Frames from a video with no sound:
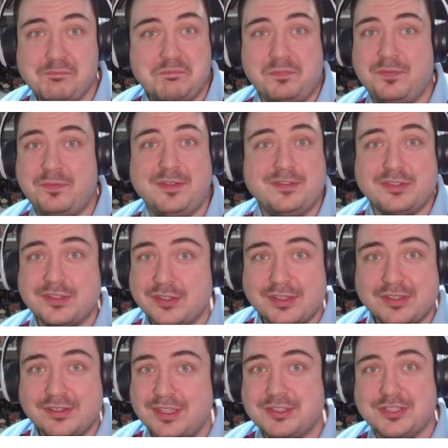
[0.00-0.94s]

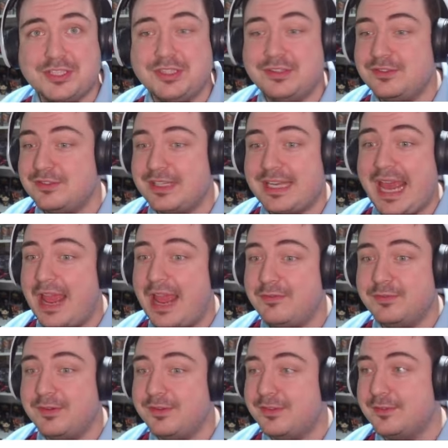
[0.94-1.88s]
physical editions and
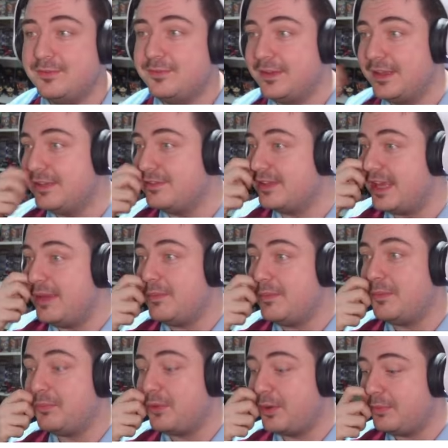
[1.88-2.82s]
everything for this
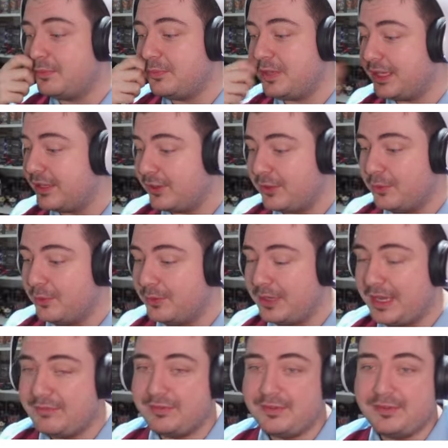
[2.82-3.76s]
game. I'm probably going to
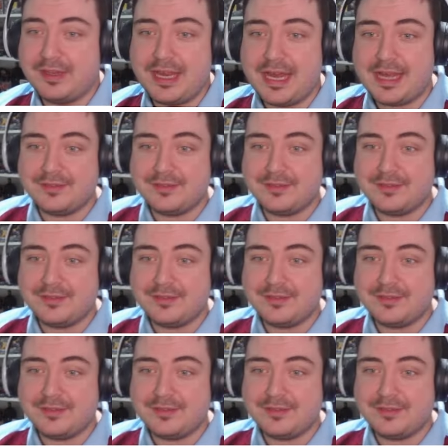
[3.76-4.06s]
own everything.